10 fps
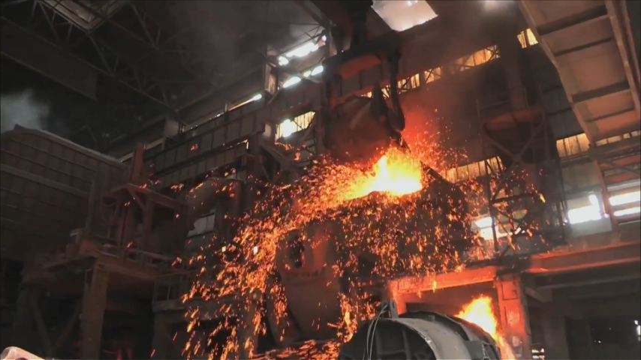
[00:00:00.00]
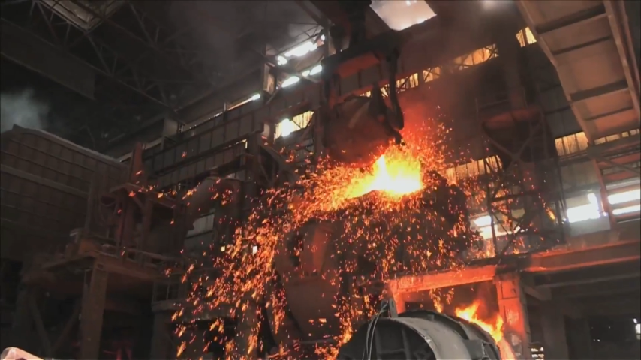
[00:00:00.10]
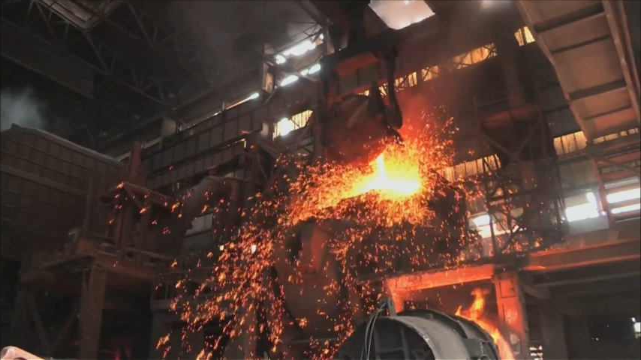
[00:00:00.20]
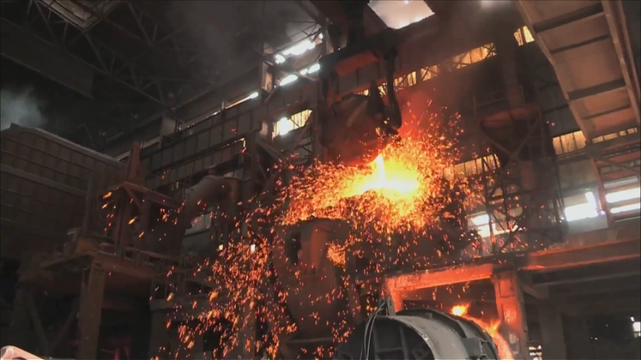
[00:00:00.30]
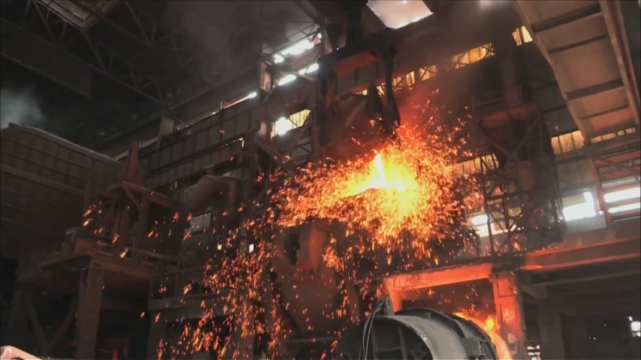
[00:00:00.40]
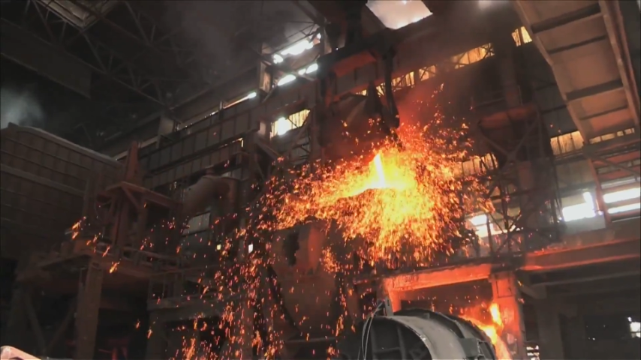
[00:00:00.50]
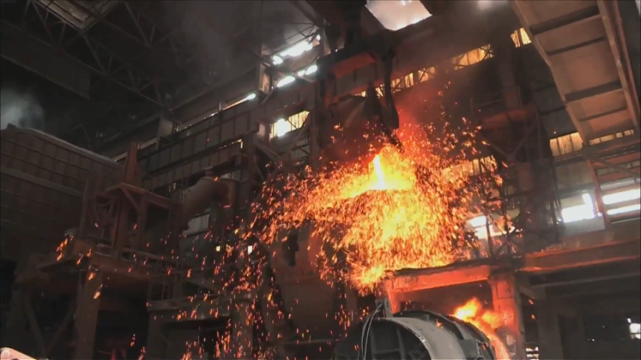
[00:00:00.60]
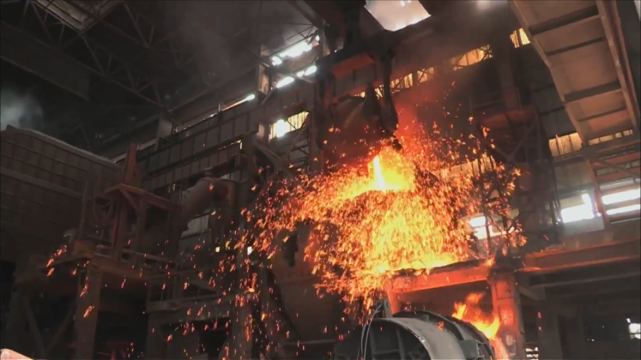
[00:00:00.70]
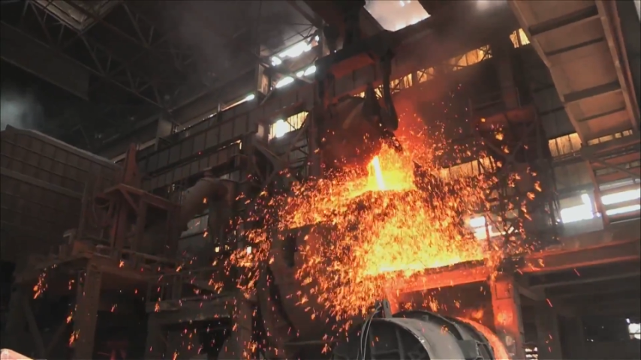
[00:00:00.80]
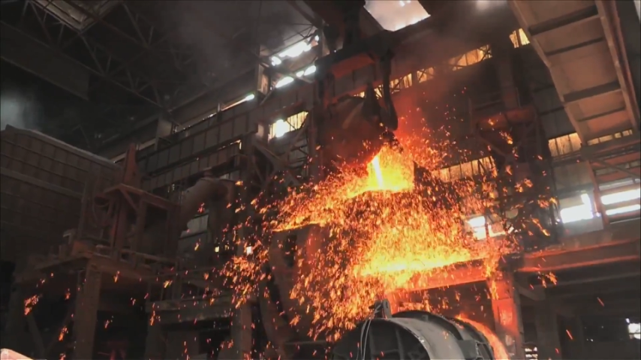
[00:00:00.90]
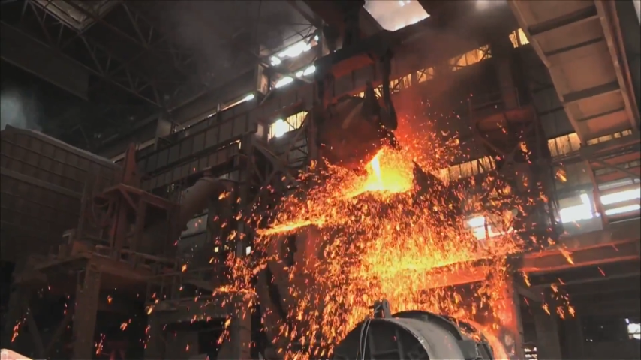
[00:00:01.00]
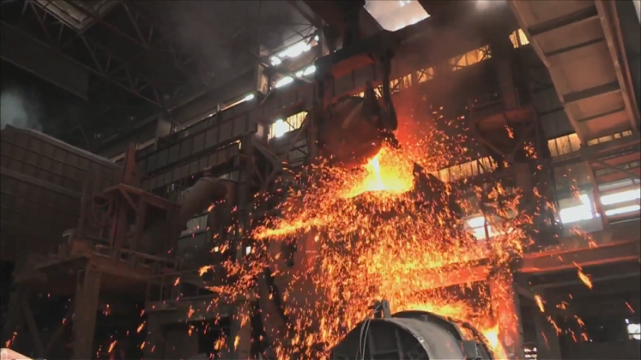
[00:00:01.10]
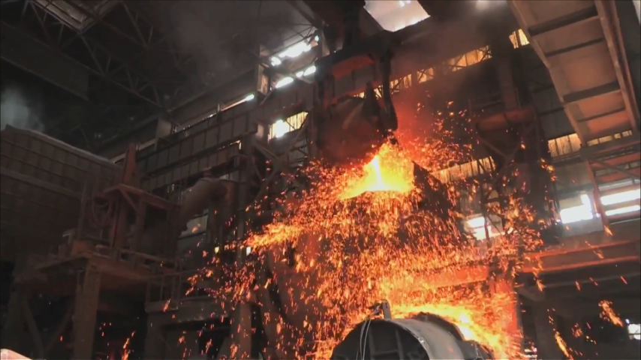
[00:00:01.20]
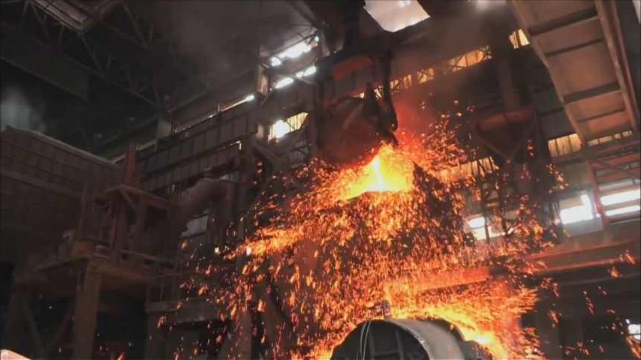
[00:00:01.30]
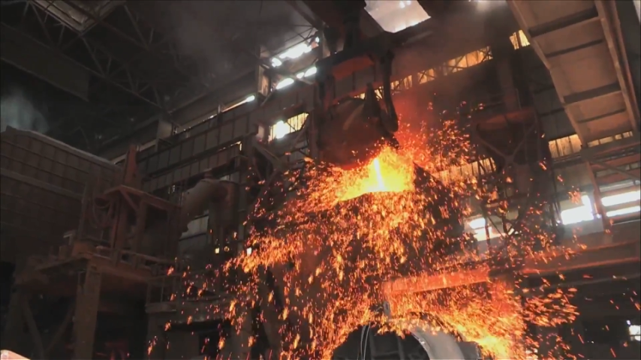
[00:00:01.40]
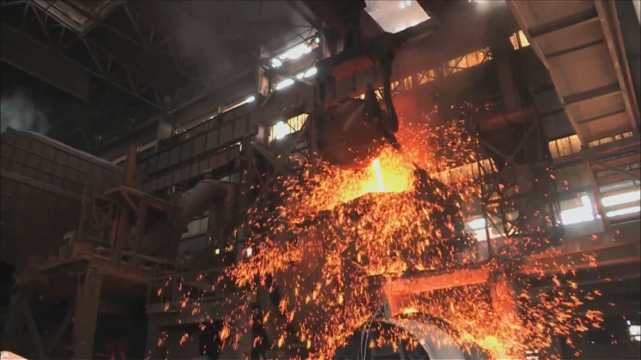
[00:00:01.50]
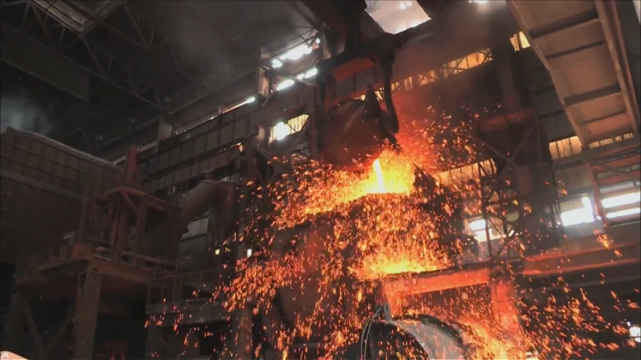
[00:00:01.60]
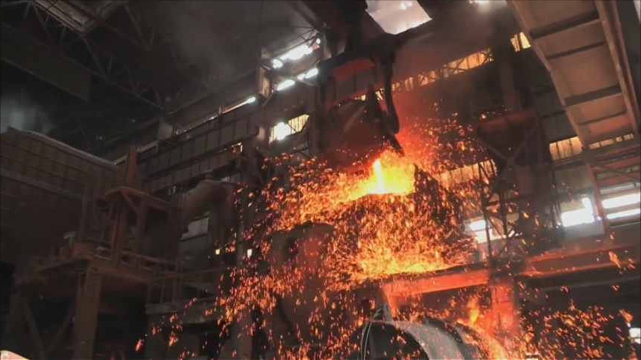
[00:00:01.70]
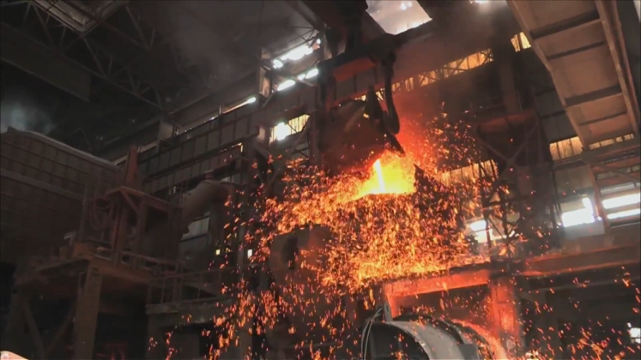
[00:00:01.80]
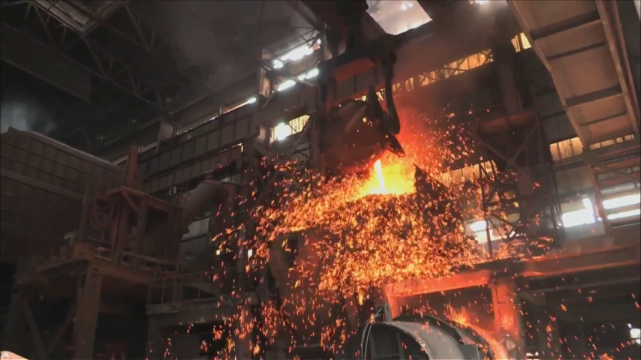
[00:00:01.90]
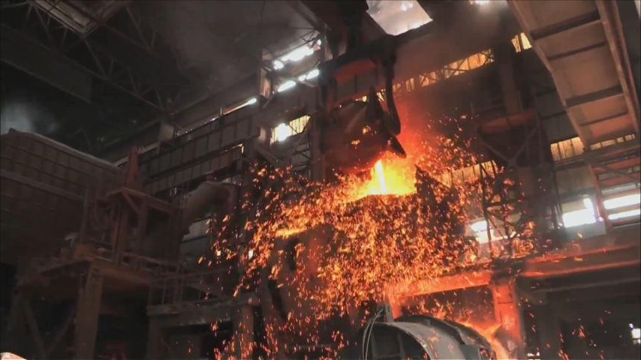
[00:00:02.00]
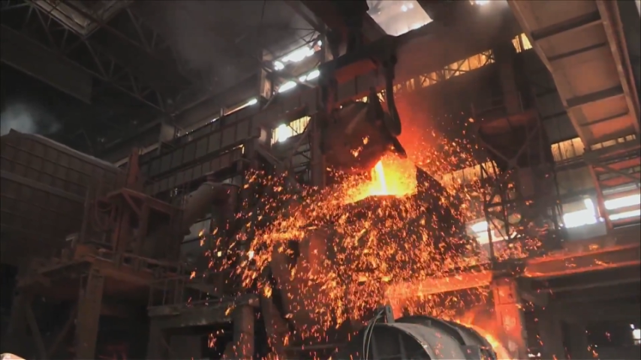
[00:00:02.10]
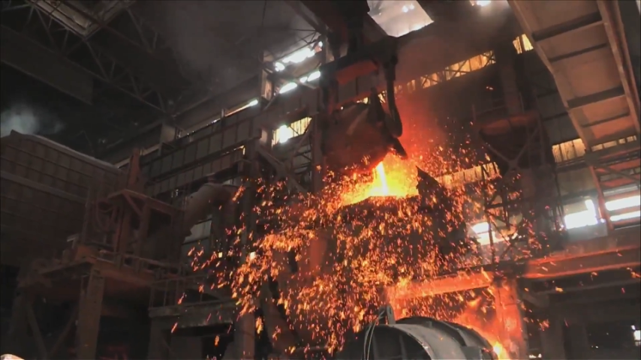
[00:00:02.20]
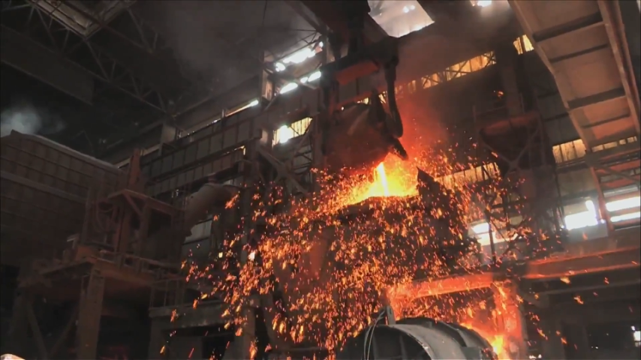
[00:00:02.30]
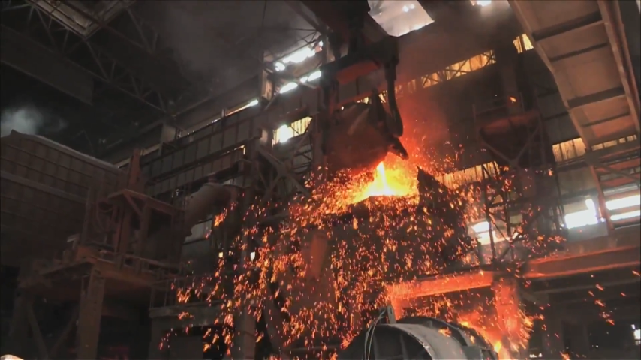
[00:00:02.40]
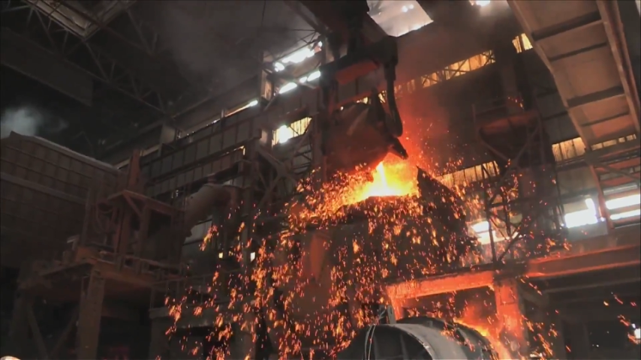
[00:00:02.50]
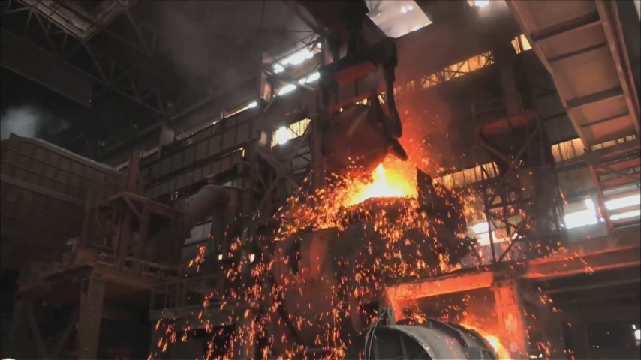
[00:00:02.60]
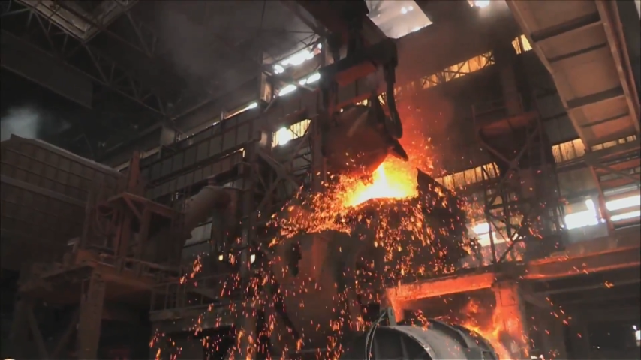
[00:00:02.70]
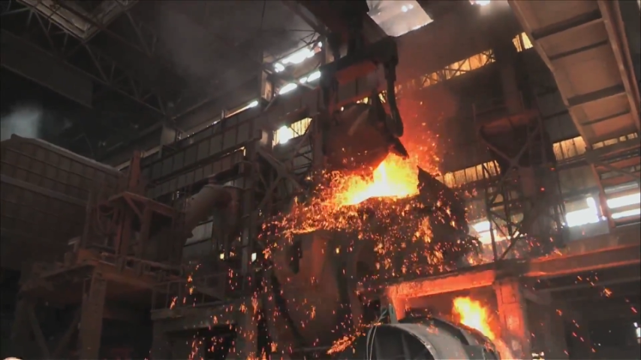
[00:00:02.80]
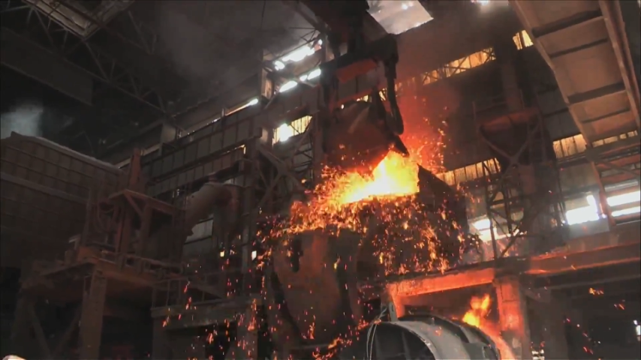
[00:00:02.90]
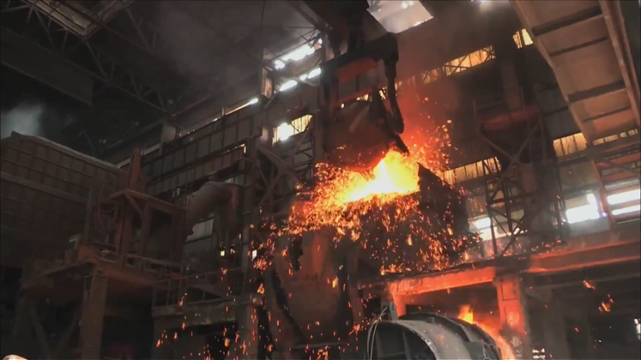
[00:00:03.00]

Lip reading: [unreadable: no face in view]